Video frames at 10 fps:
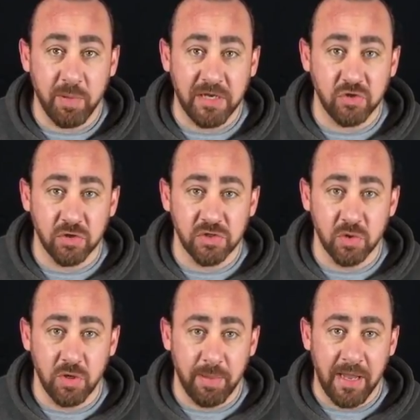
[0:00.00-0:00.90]
Patreon's
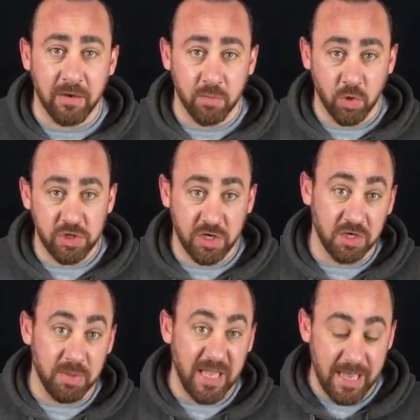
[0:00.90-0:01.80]
all about and what you're going
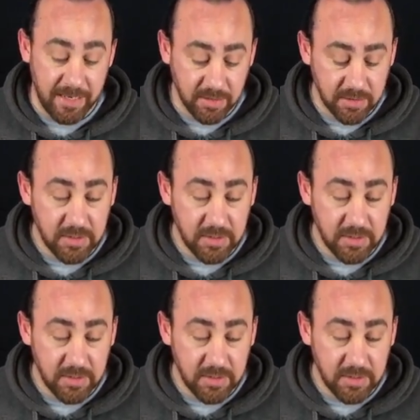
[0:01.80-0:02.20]
to be getting.